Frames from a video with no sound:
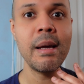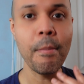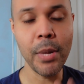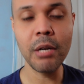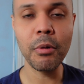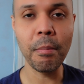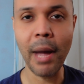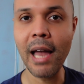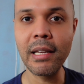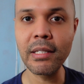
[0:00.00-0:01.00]
minimum
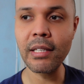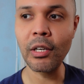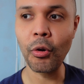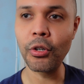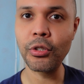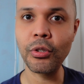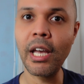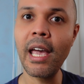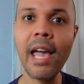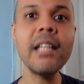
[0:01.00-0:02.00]
balance in order to
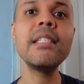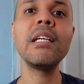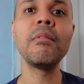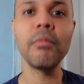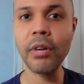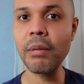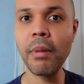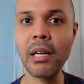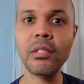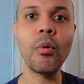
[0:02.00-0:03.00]
get ATM
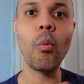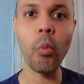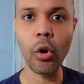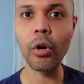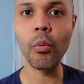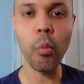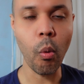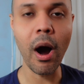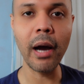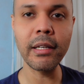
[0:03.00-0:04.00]
rebates
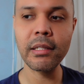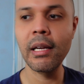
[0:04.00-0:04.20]
worldwide.